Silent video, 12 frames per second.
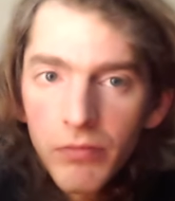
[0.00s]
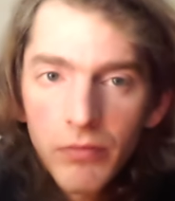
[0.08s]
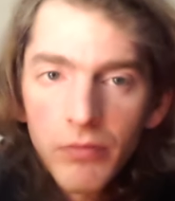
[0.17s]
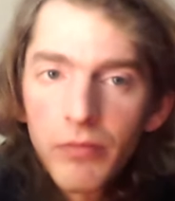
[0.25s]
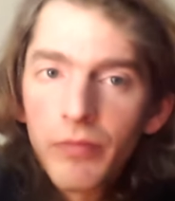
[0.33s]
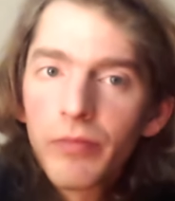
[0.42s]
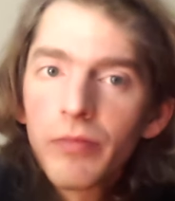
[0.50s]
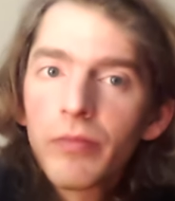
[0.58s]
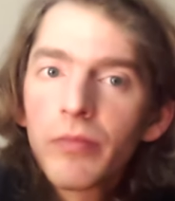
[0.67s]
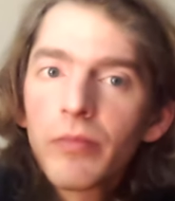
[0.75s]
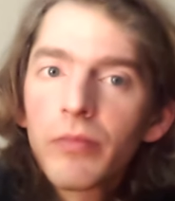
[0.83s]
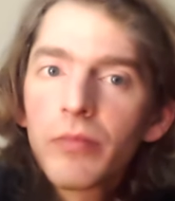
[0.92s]

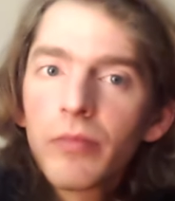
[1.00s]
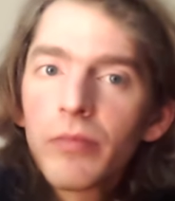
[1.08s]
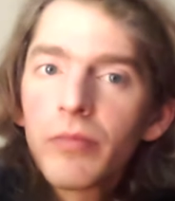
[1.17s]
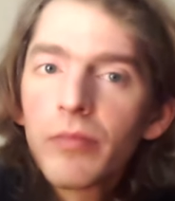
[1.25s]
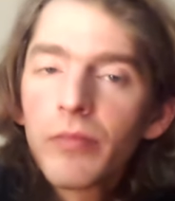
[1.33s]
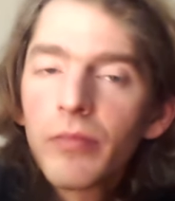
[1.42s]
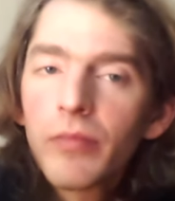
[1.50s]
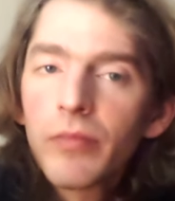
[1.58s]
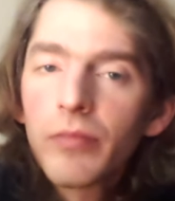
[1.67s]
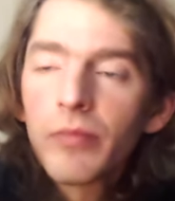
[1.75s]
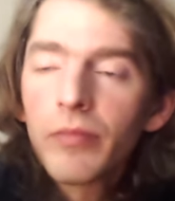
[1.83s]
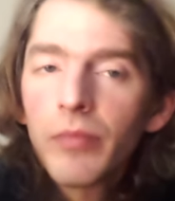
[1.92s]

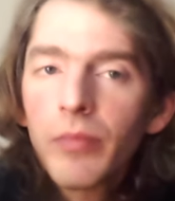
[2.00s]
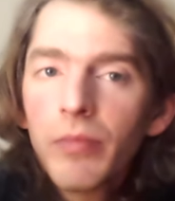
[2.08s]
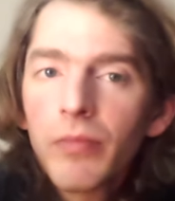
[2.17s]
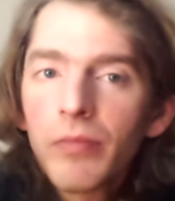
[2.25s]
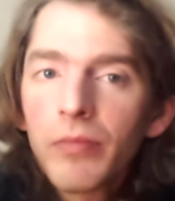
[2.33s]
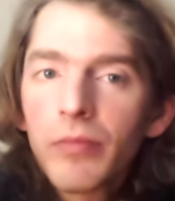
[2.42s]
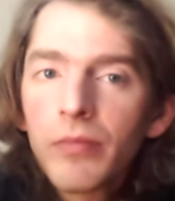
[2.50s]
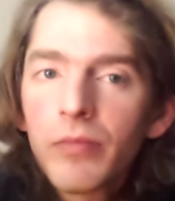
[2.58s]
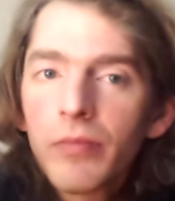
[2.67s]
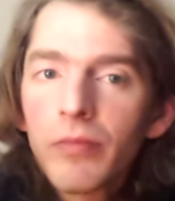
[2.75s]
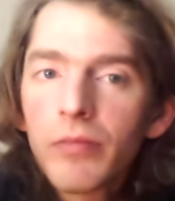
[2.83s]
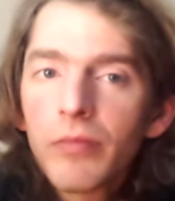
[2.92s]

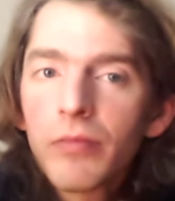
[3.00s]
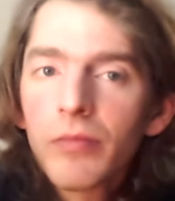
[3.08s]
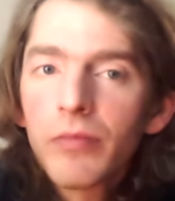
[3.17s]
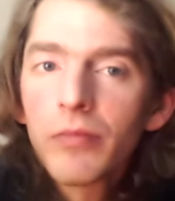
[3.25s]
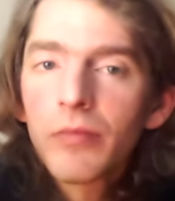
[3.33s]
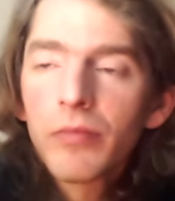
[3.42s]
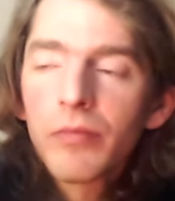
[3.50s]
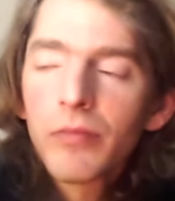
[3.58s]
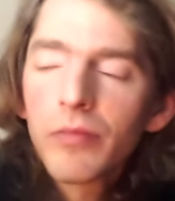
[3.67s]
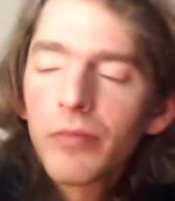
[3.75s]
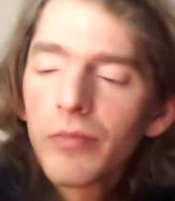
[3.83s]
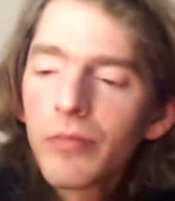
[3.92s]

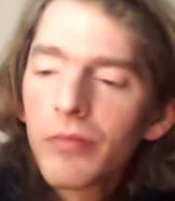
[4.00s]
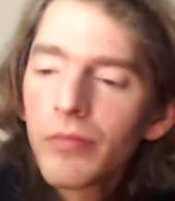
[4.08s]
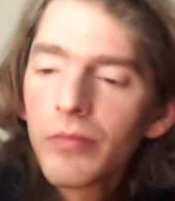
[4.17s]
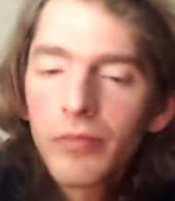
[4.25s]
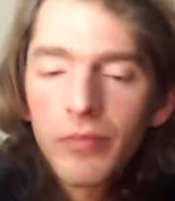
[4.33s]
(silence)